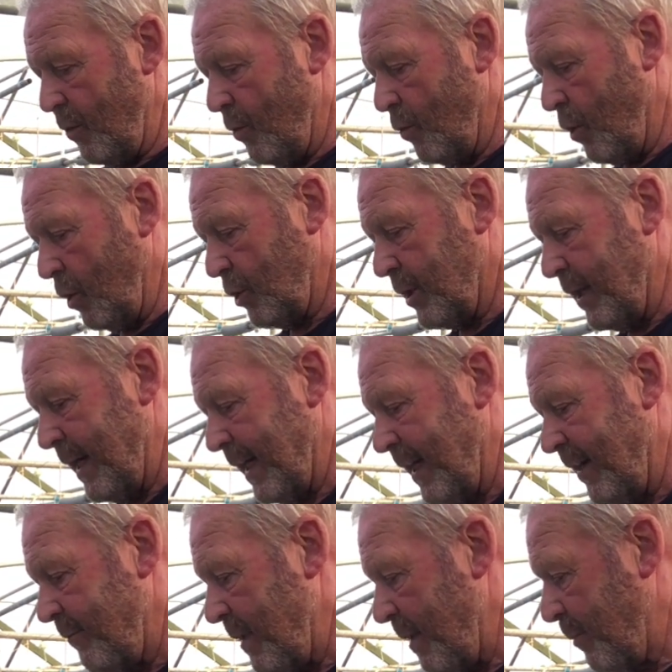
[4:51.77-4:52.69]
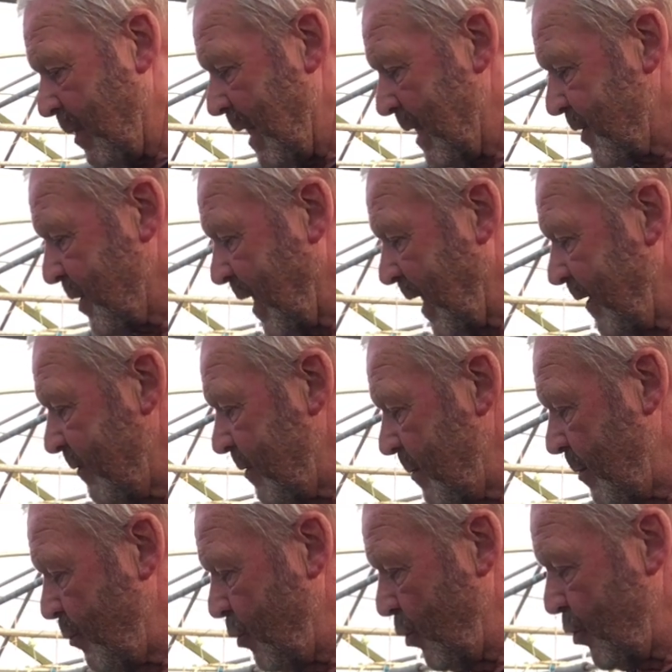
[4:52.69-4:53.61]
what can I give my plants to give
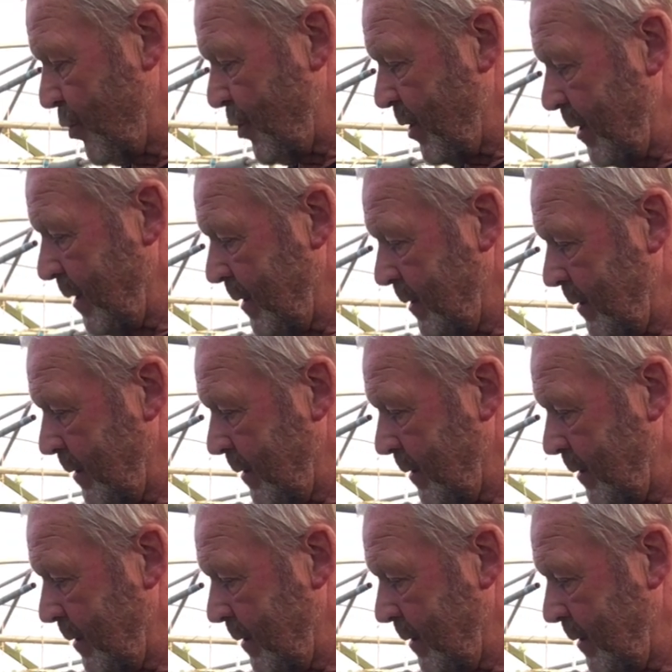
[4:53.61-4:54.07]
them a boost?